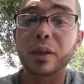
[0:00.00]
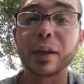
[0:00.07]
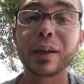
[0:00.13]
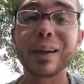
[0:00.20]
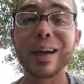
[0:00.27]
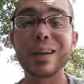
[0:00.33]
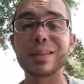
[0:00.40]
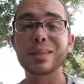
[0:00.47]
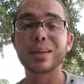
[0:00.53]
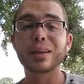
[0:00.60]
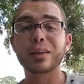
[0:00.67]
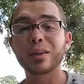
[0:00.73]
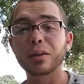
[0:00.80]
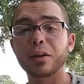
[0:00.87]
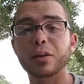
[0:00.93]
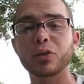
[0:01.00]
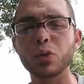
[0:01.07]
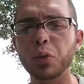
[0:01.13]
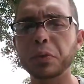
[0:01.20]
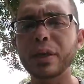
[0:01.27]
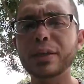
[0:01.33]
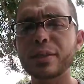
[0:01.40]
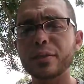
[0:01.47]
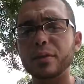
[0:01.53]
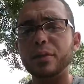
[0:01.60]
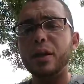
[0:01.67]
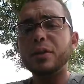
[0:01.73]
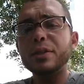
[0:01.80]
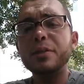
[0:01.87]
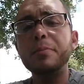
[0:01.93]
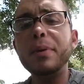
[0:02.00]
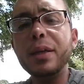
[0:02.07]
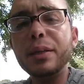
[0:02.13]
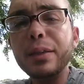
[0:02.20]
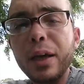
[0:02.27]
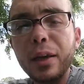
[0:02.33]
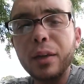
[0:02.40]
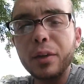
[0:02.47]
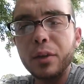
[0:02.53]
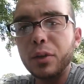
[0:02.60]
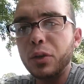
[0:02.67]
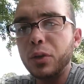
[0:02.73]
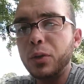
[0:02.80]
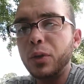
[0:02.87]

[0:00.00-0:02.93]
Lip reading: like guys like Nelson Mandela,